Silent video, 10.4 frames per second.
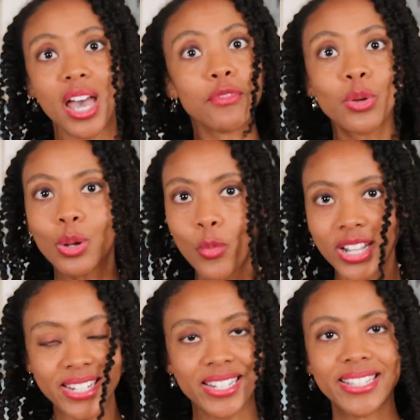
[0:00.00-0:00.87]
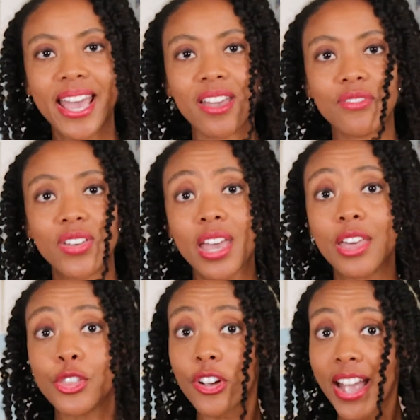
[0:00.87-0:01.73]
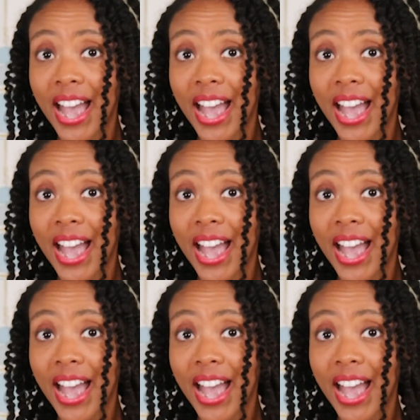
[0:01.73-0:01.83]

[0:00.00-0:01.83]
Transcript: Everyone wants to save, and there are